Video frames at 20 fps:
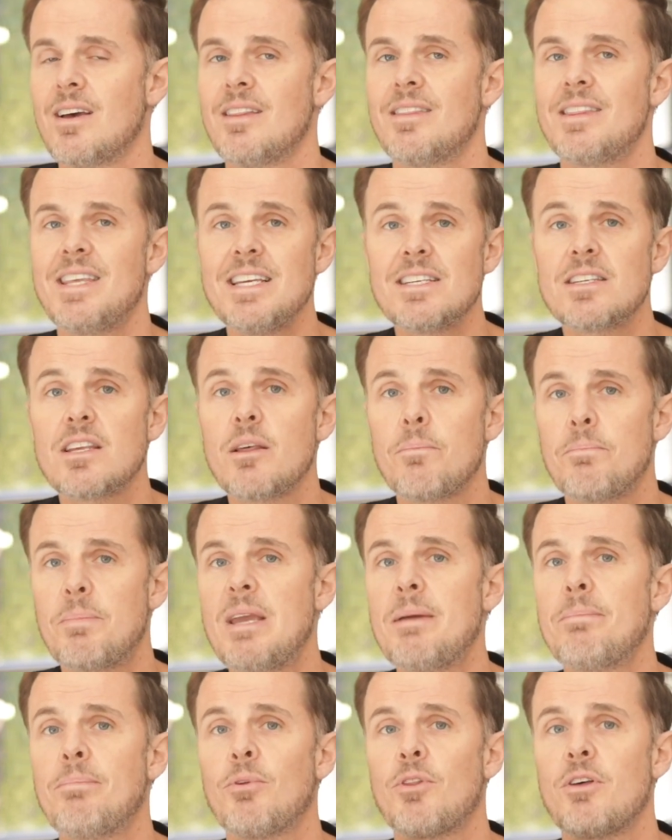these are the
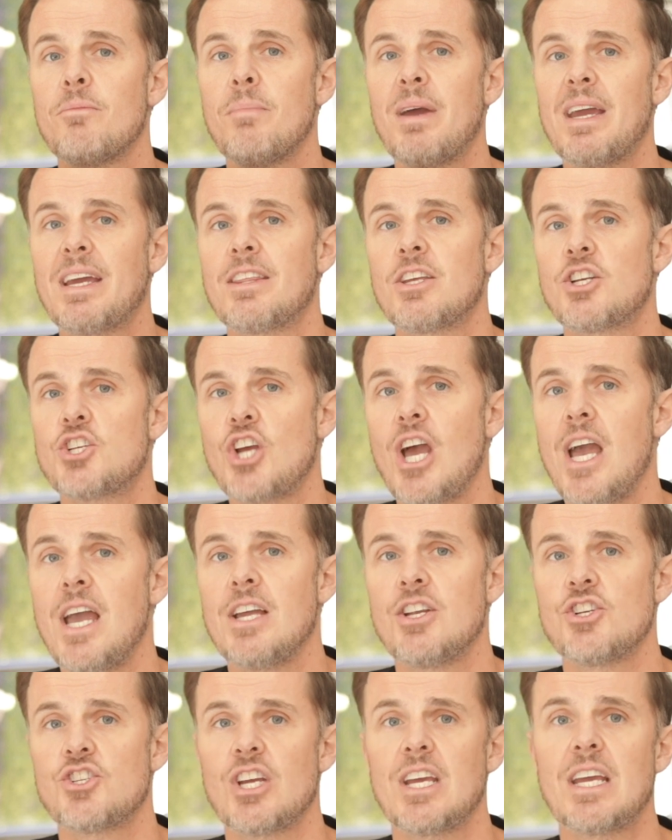people that make the
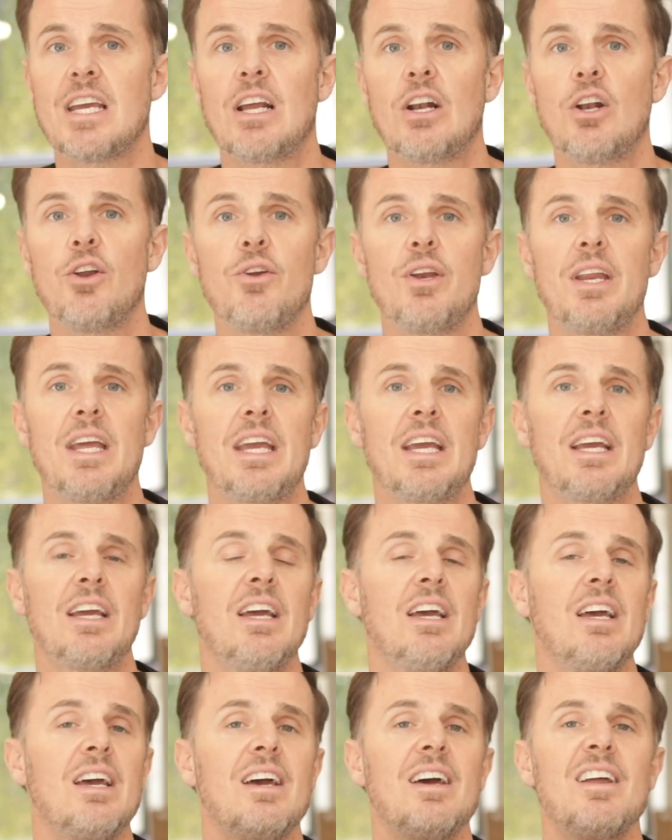change, including
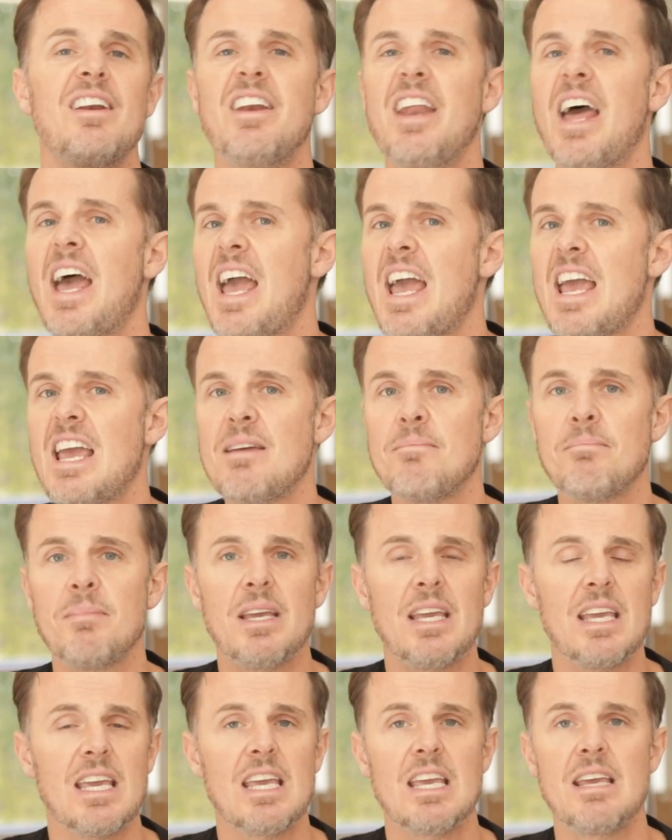name,
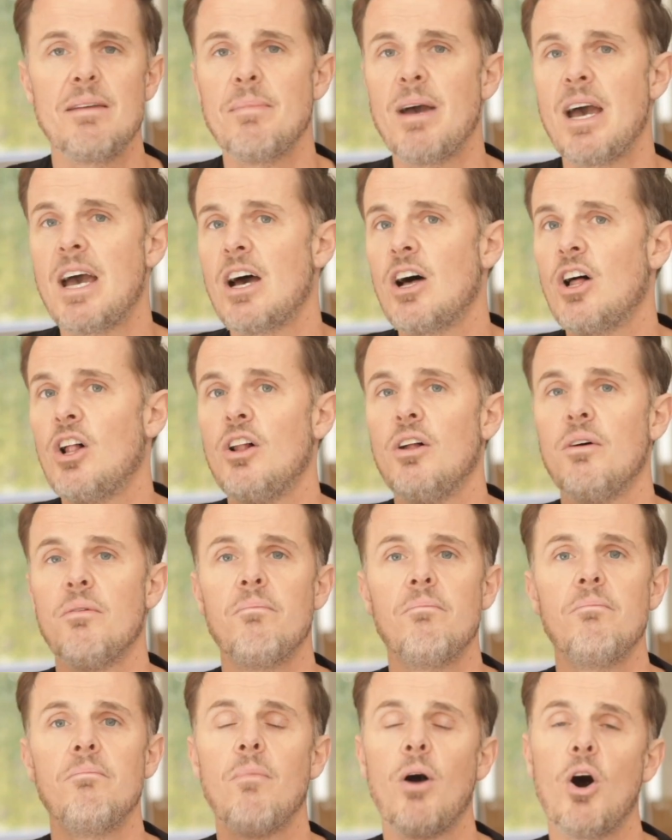email,
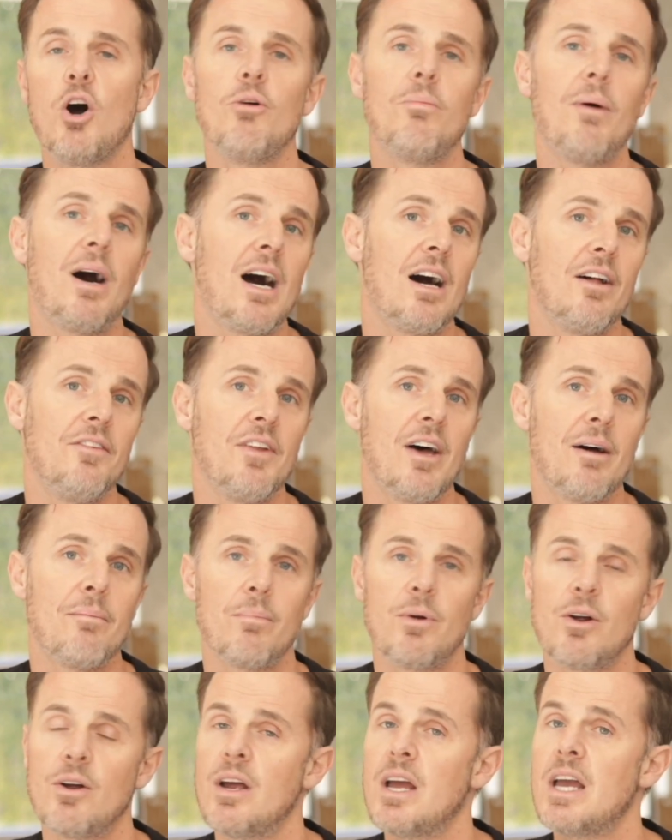mobile
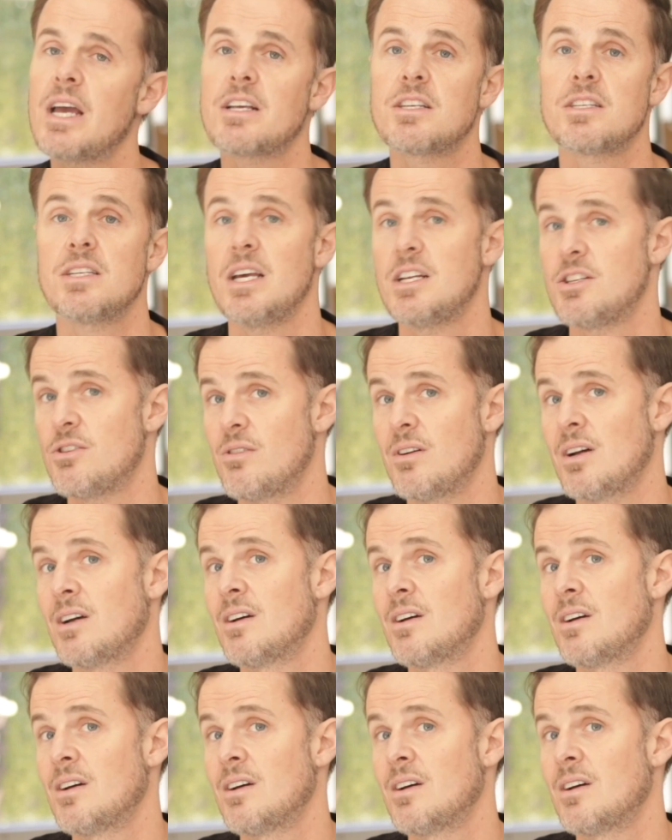number, etc.